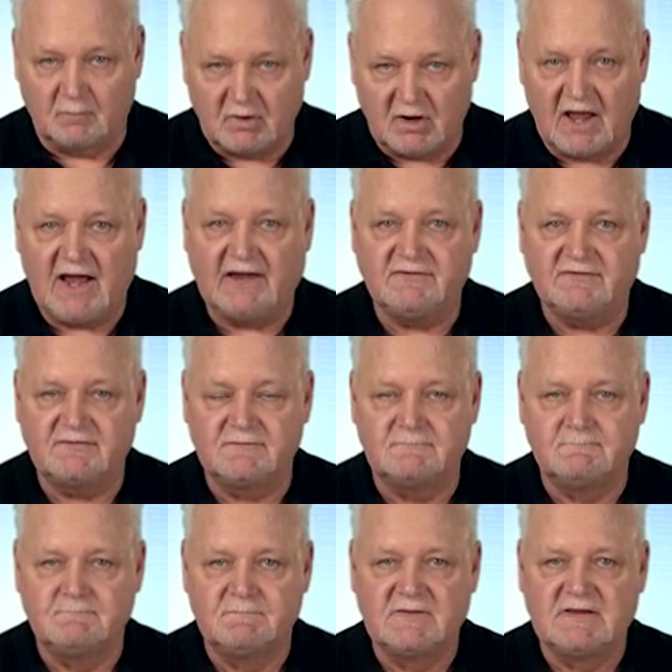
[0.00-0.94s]
applies.
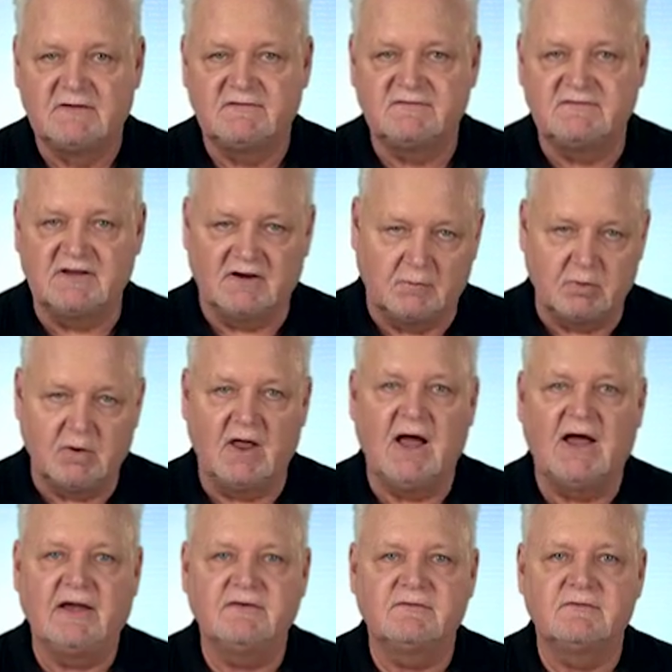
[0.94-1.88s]
Still
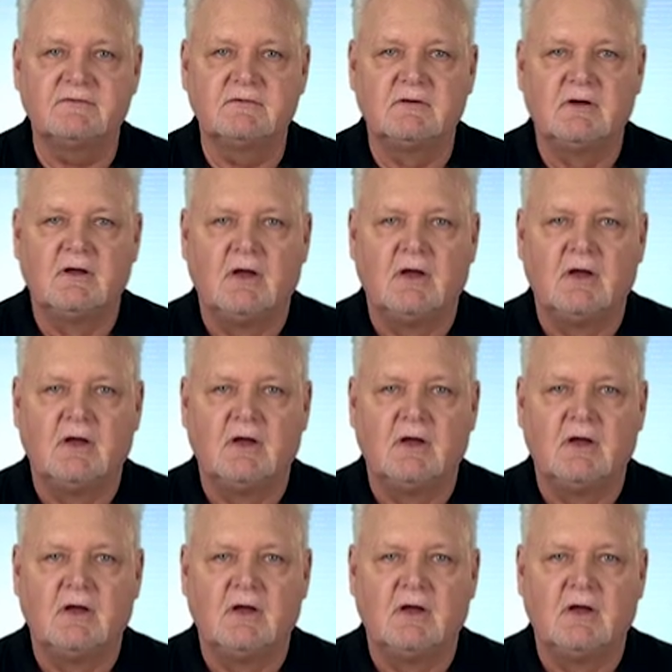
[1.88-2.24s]
applies.